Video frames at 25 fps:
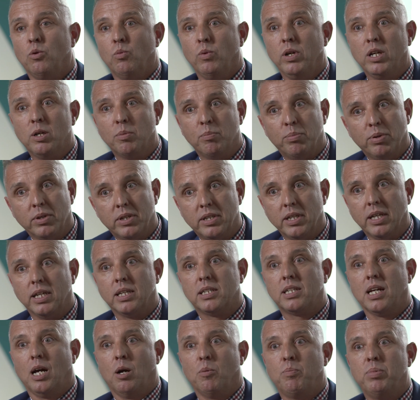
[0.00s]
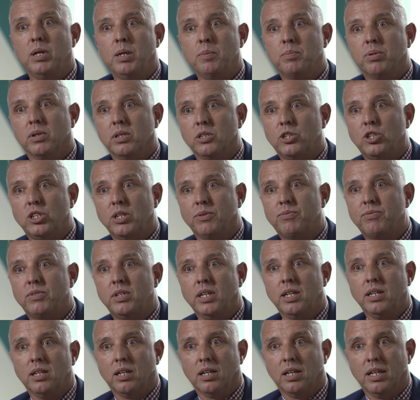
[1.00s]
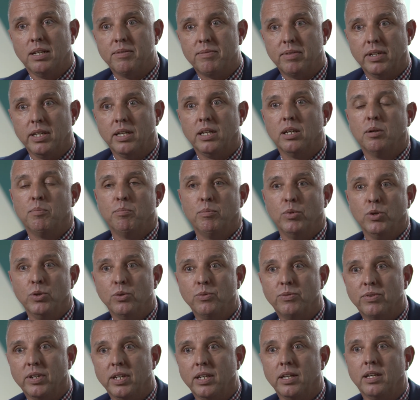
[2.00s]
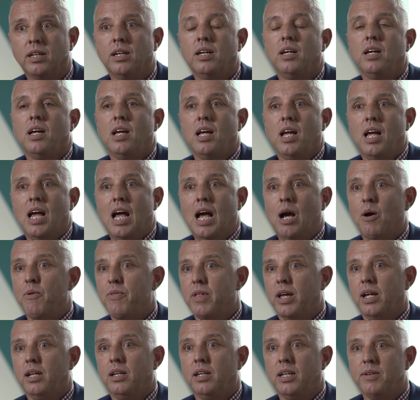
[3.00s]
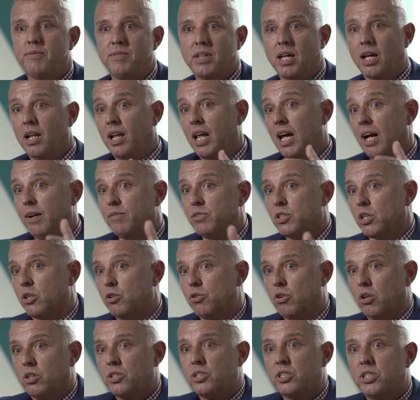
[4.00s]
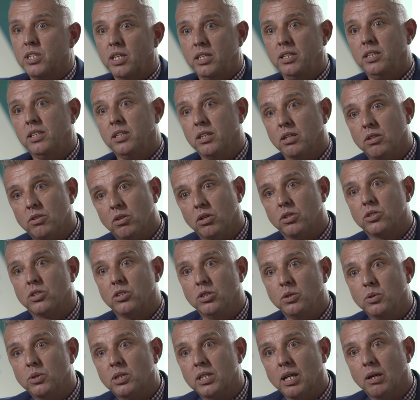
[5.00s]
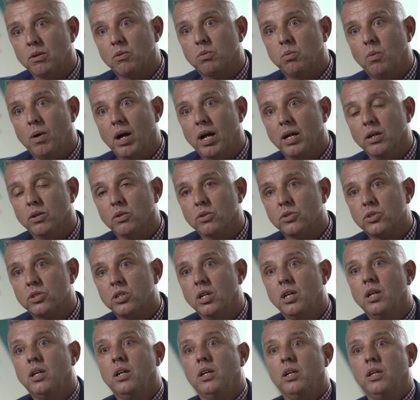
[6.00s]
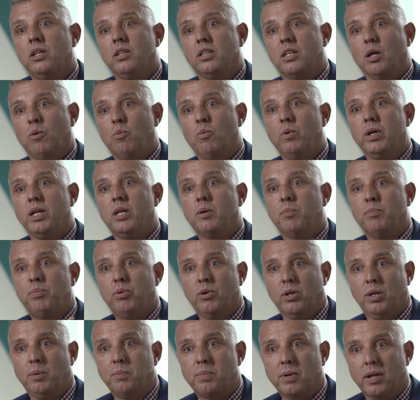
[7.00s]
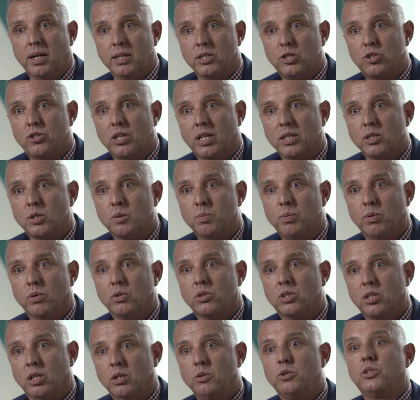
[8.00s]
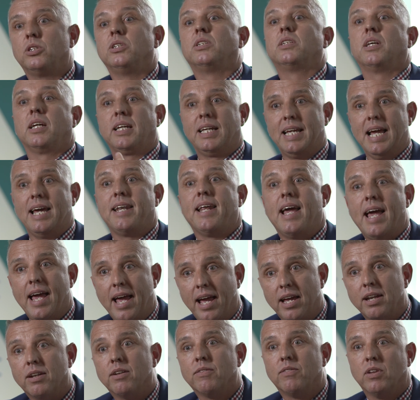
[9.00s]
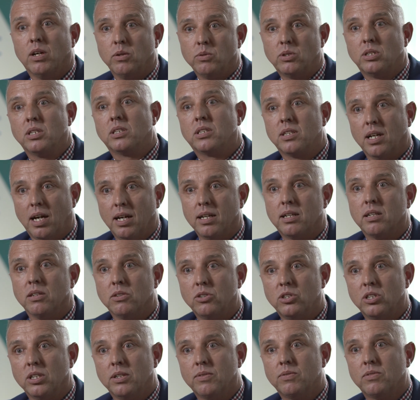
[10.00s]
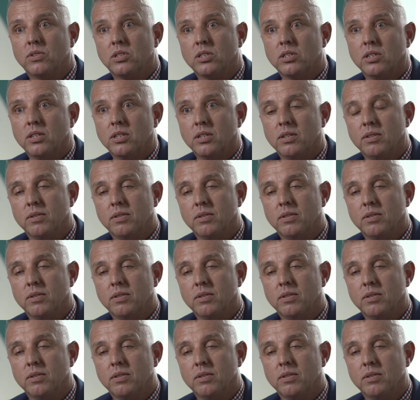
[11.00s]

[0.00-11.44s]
we can predict how people are shifting and living and moving, how they live their lives across Sydney and across New South Wales, then we can put in place transport solutions that get ahead of those societal shifts.